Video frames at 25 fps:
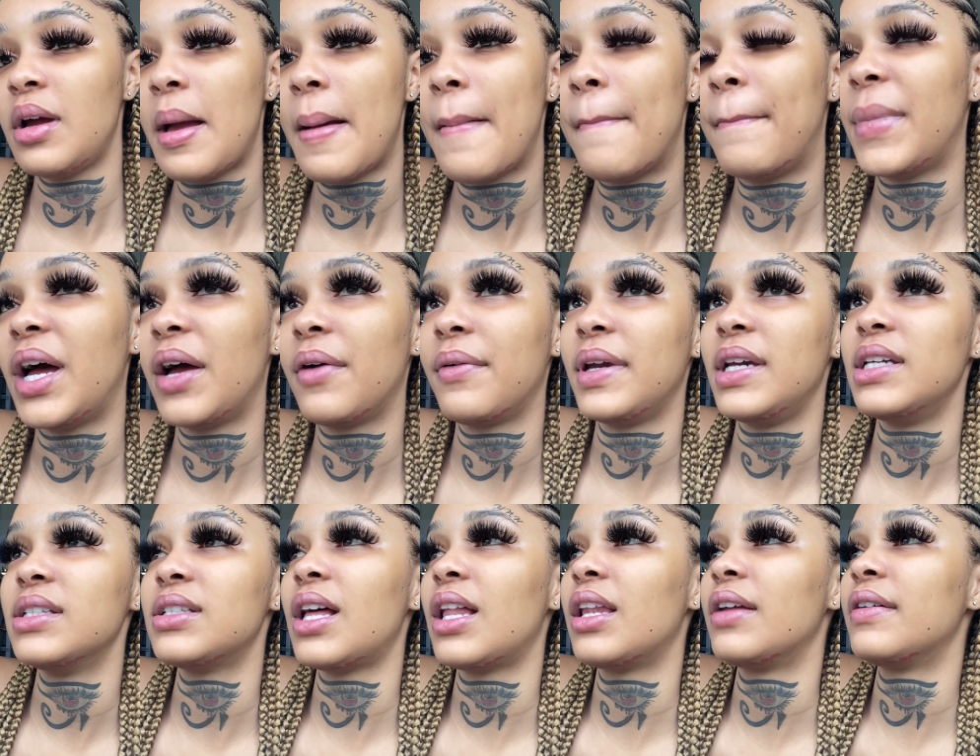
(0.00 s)
My
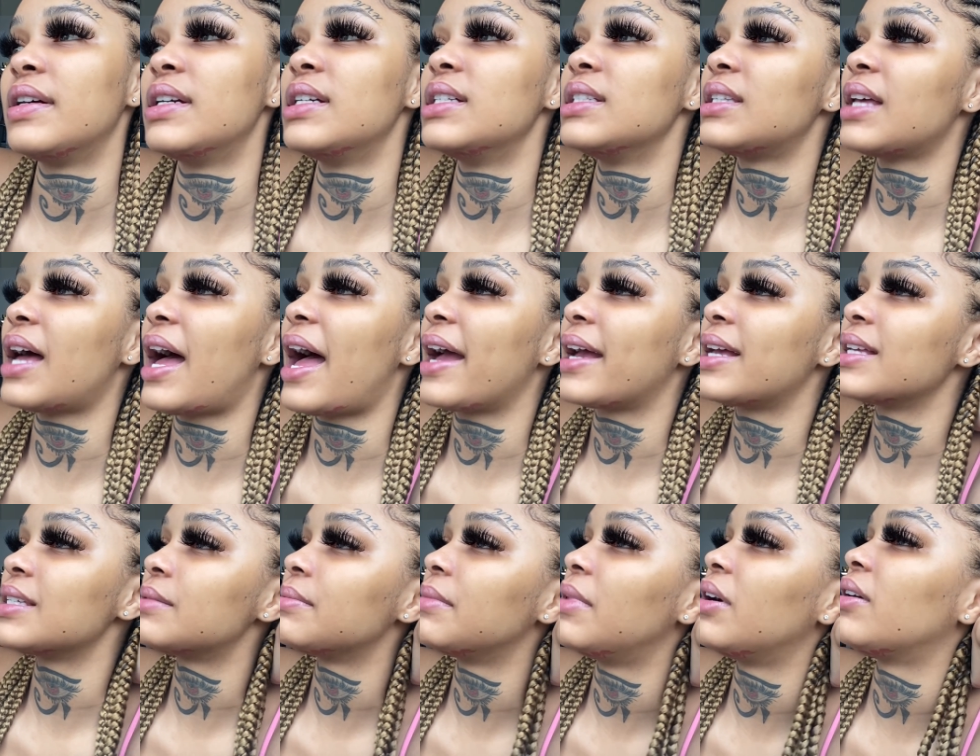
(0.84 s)
weed tolerance, I
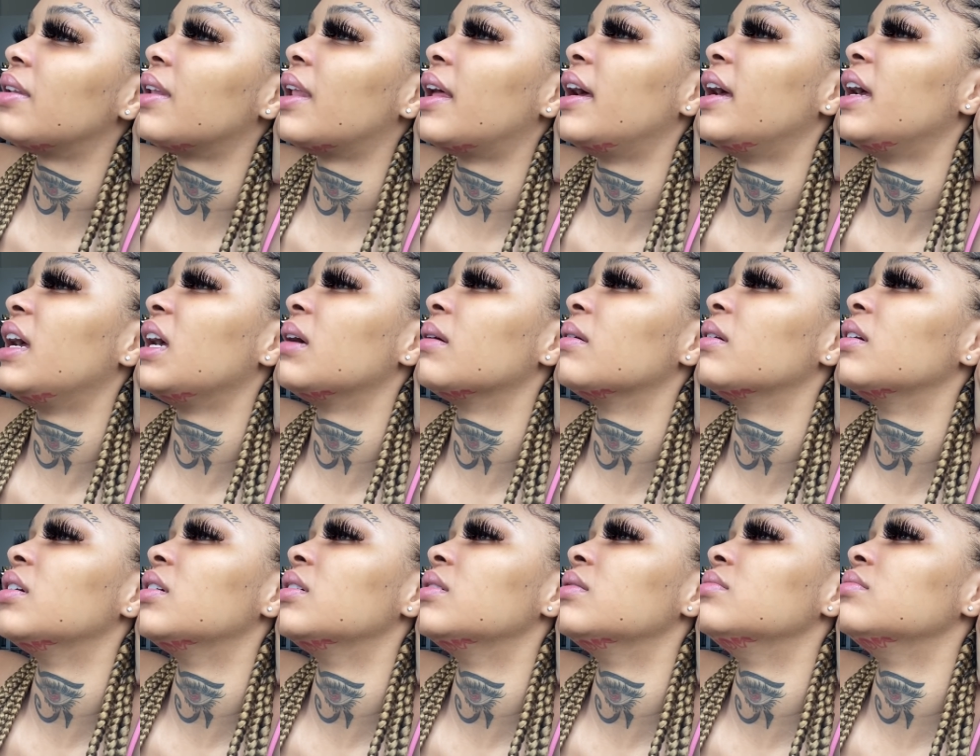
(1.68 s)
could smoke like,
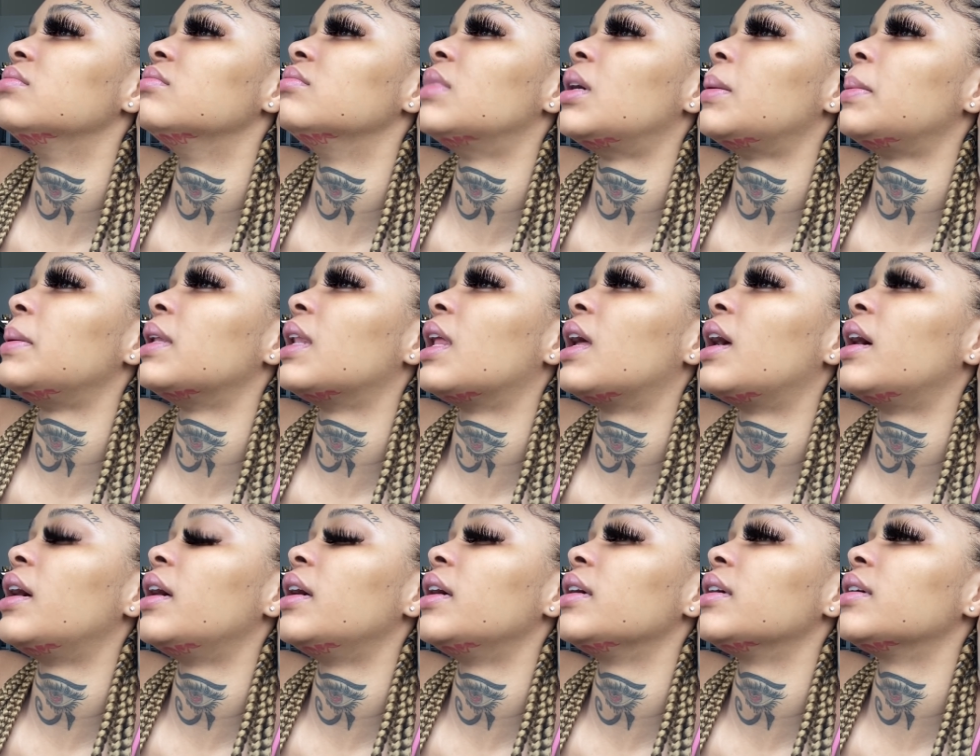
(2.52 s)
maybe
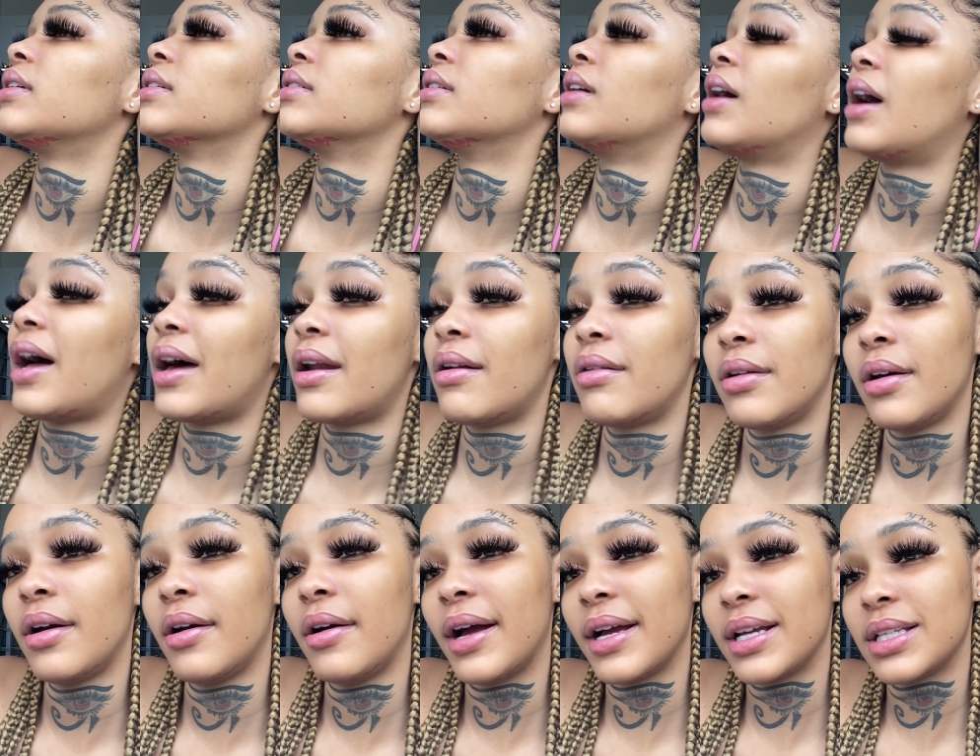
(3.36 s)
like, I don't
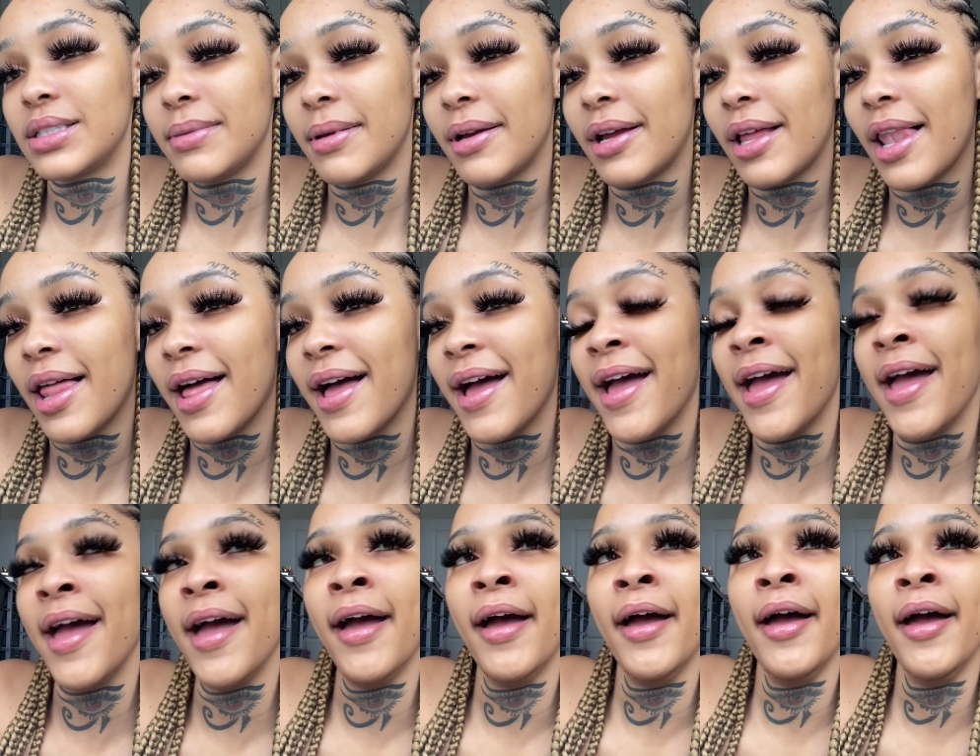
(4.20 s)
know, I could smoke a lot.